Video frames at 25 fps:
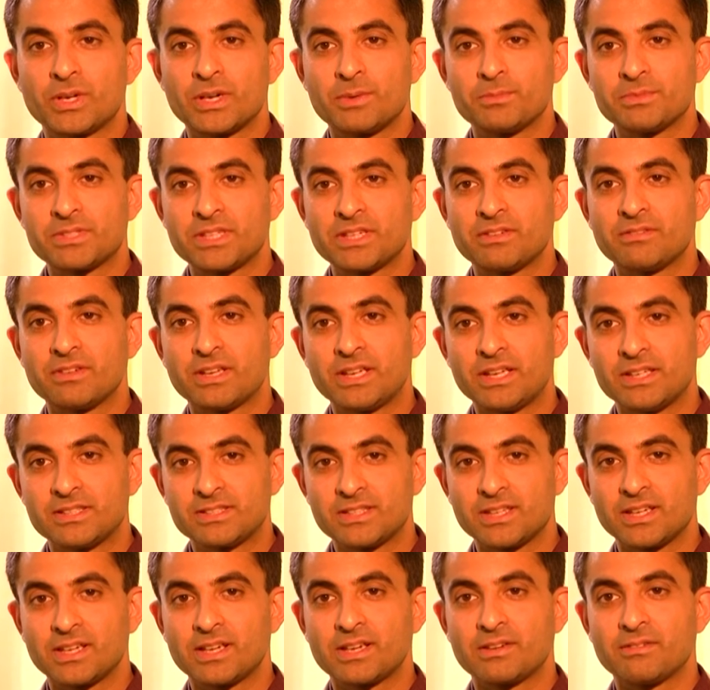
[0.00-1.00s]
comes in very
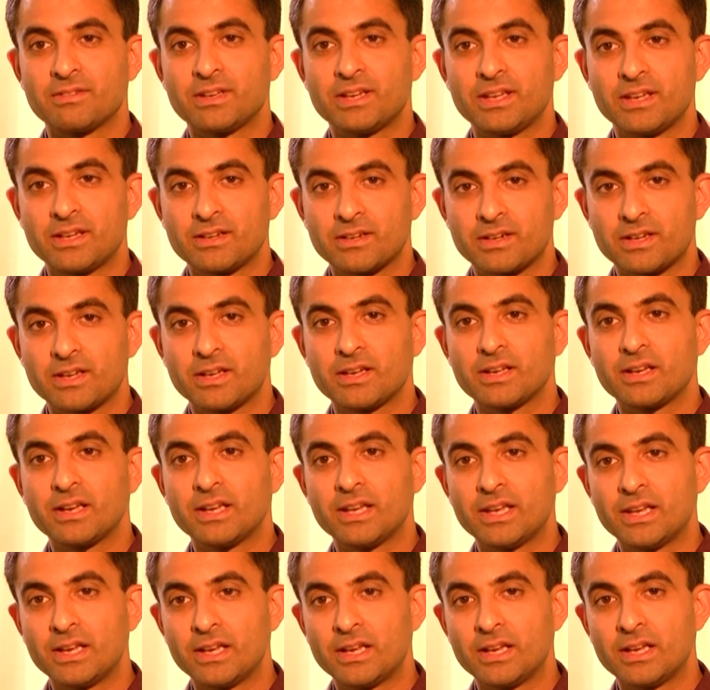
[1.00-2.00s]
sick, very
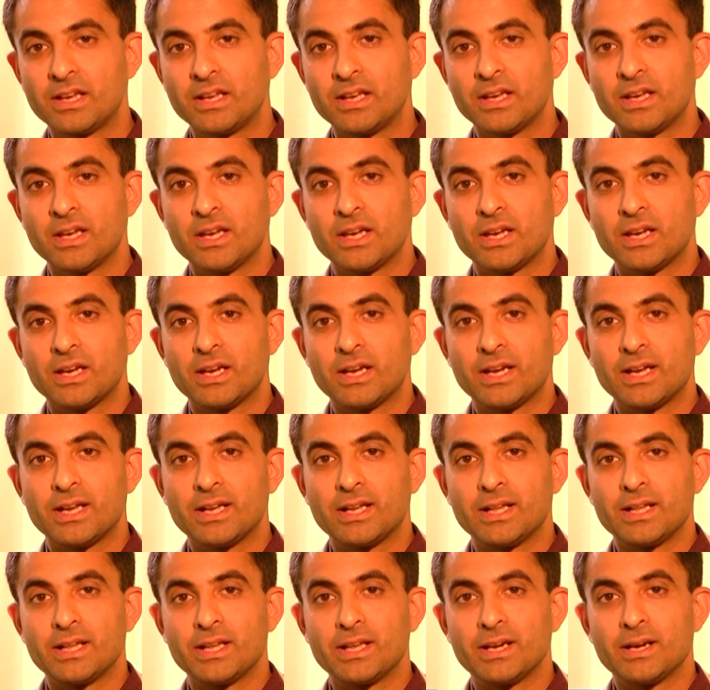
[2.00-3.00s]
critically ill,
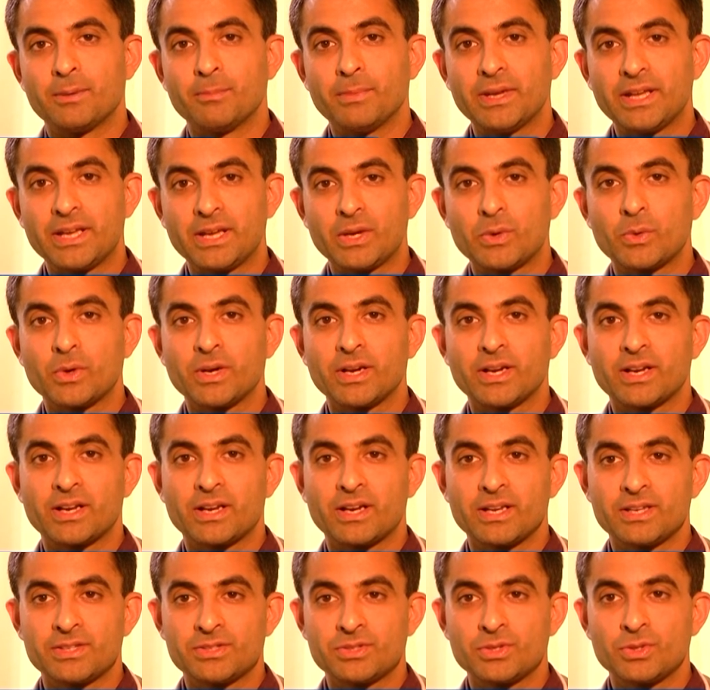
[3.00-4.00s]
and may
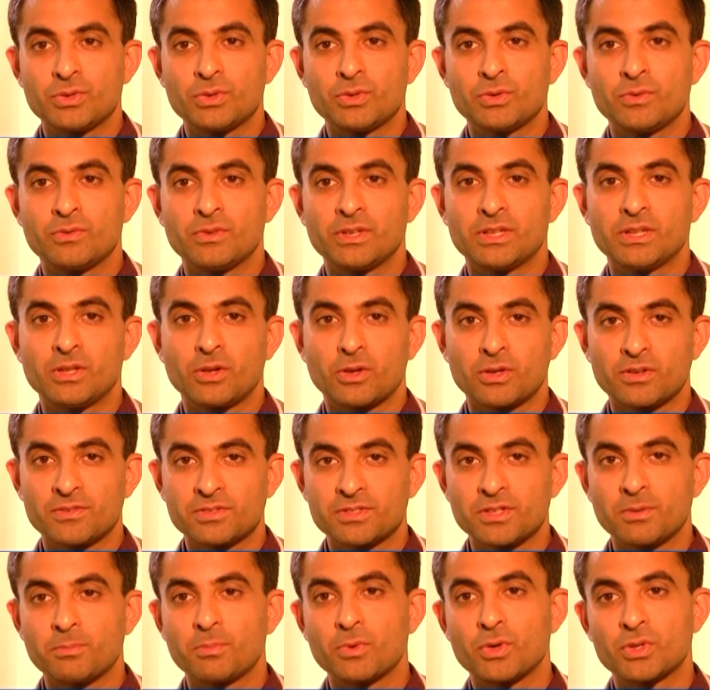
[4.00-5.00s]
require ICU with a lot
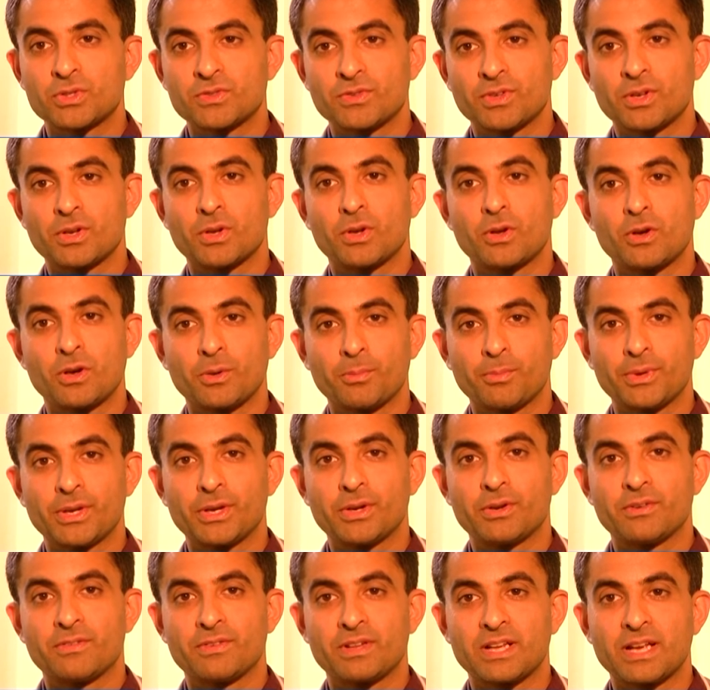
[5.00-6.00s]
of supports for a long
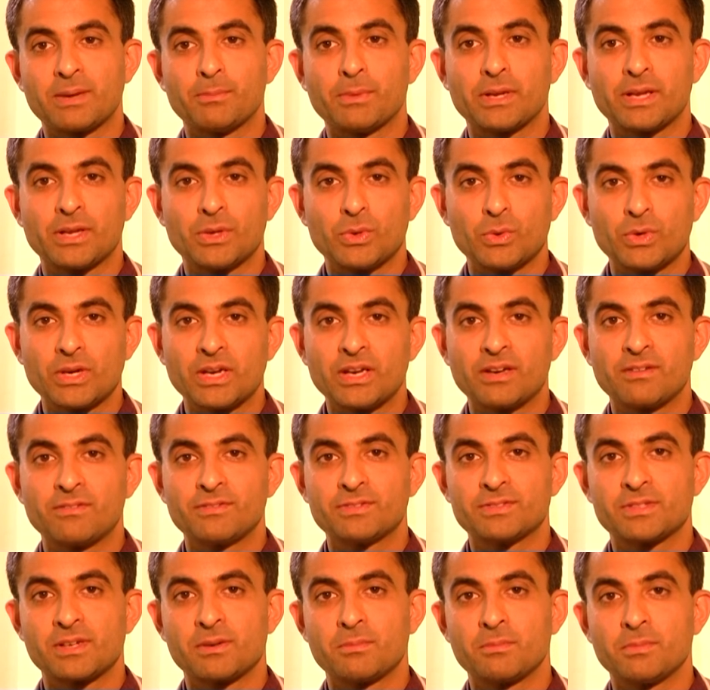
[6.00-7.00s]
period of time, and do
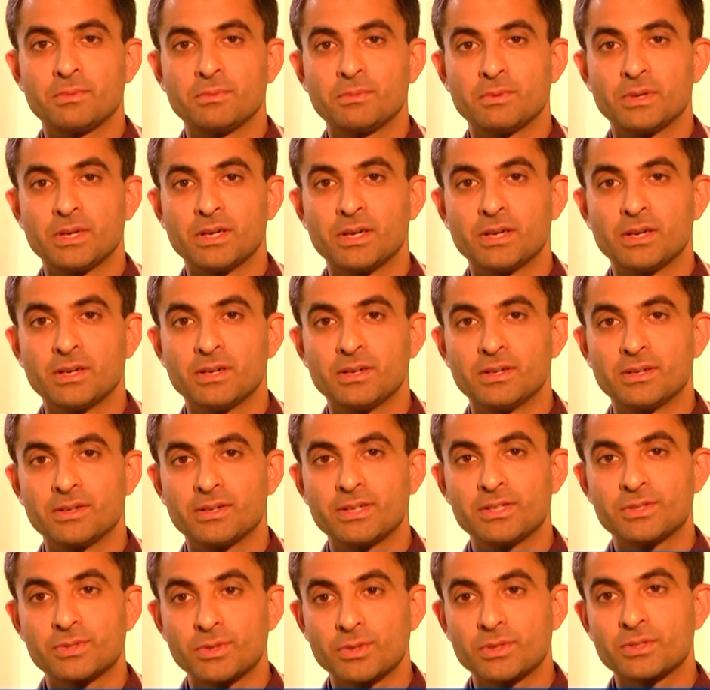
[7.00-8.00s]
have
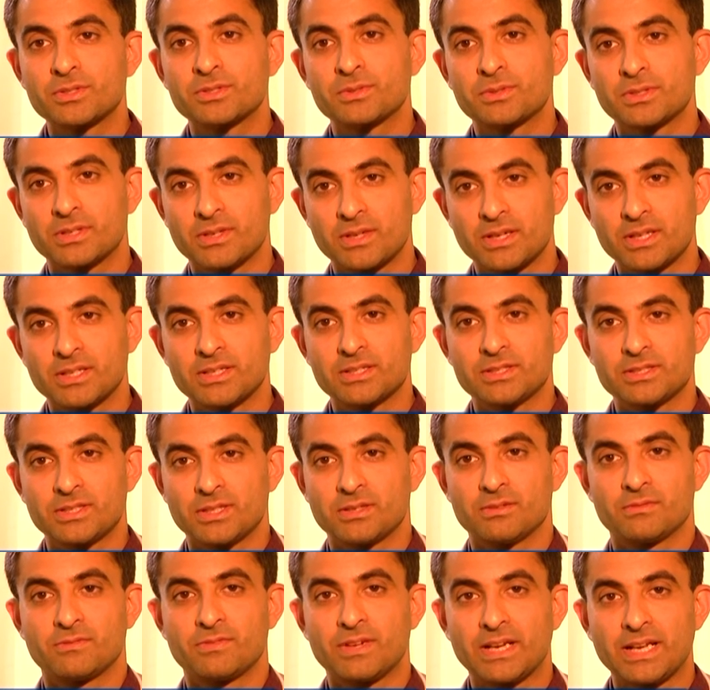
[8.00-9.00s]
some resource
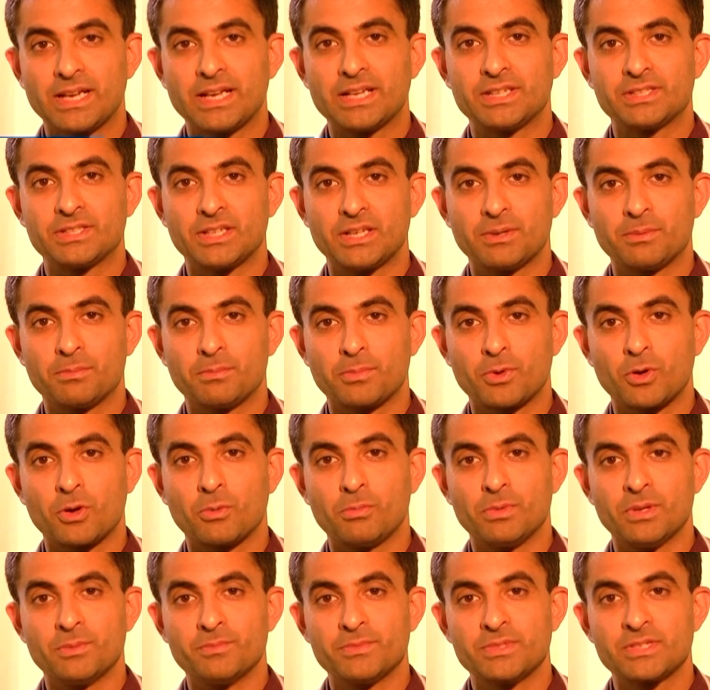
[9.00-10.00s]
crunch and financial
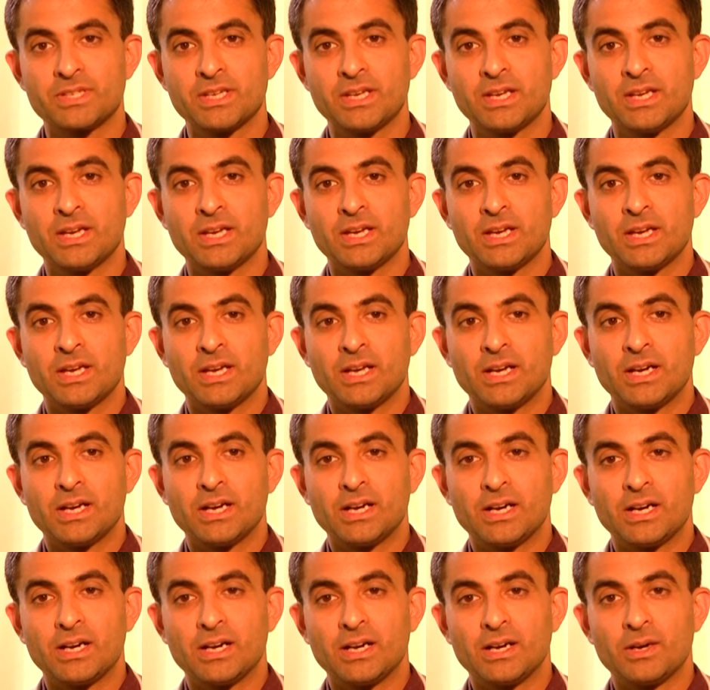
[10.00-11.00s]
problems.
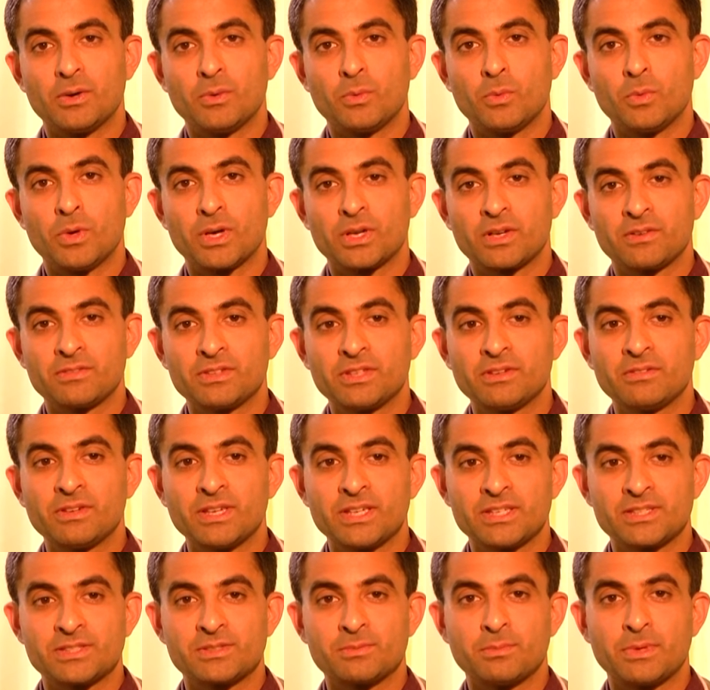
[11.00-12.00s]
One of the
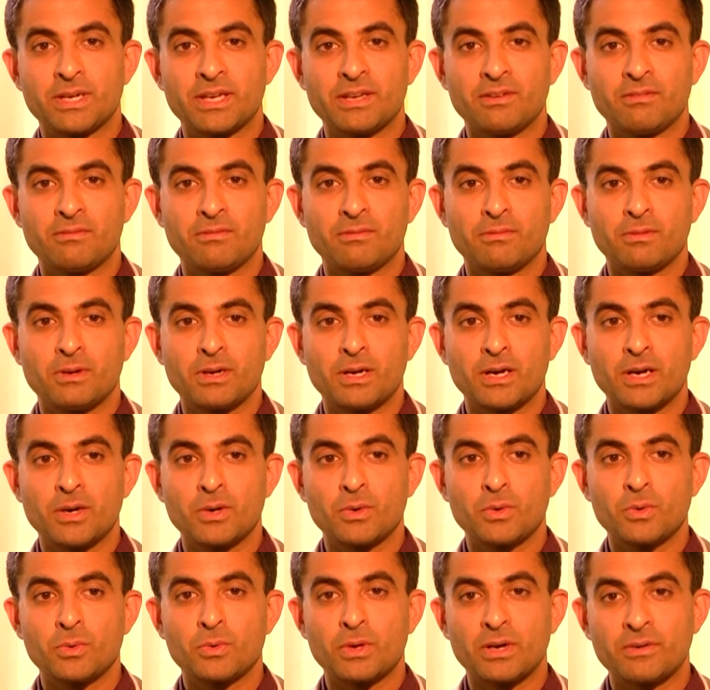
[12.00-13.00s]
ways by
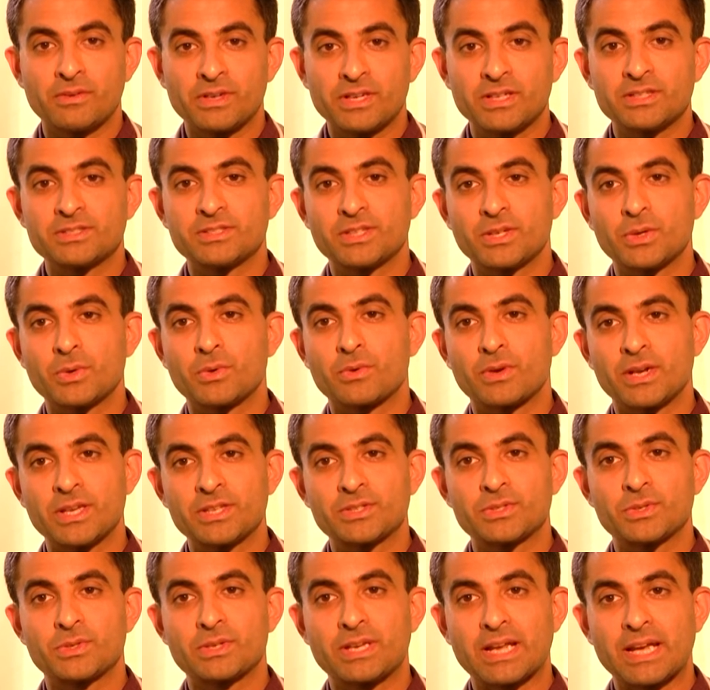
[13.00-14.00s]
how our institute
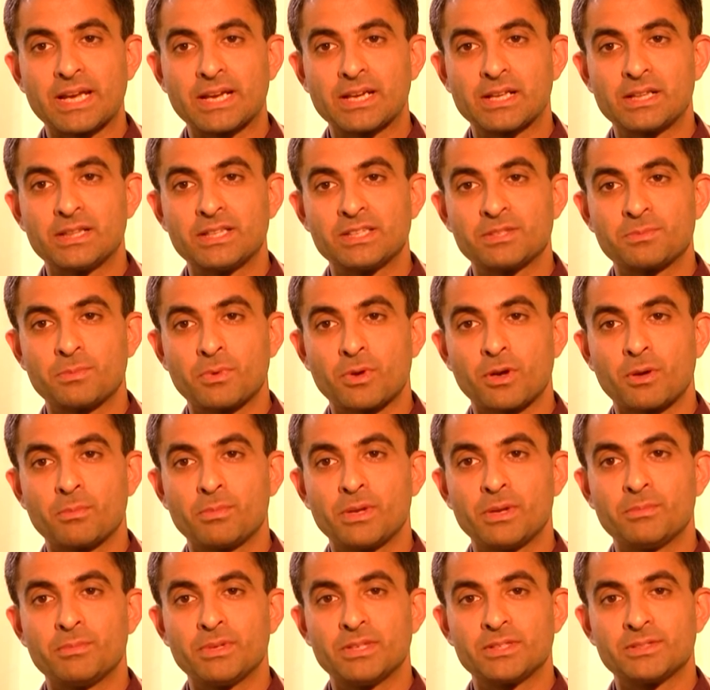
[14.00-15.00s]
tries to tackle this
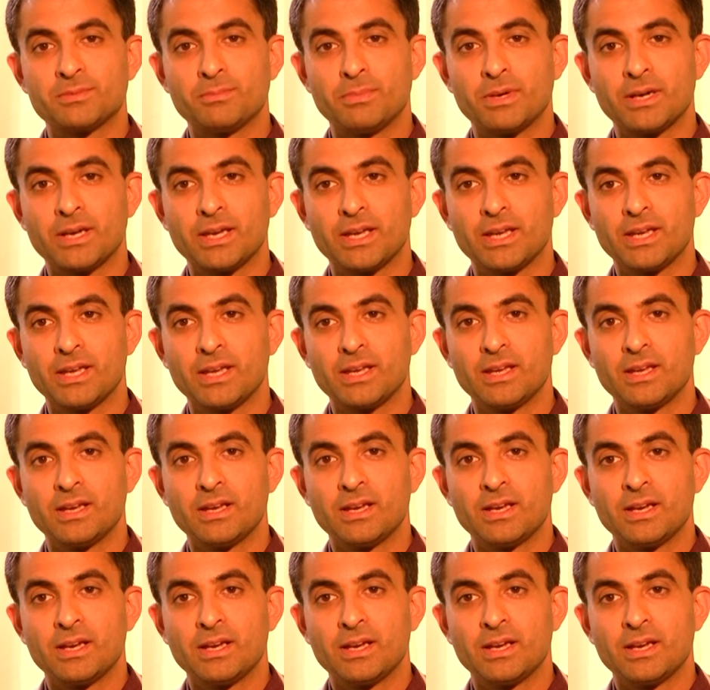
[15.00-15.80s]
problem is by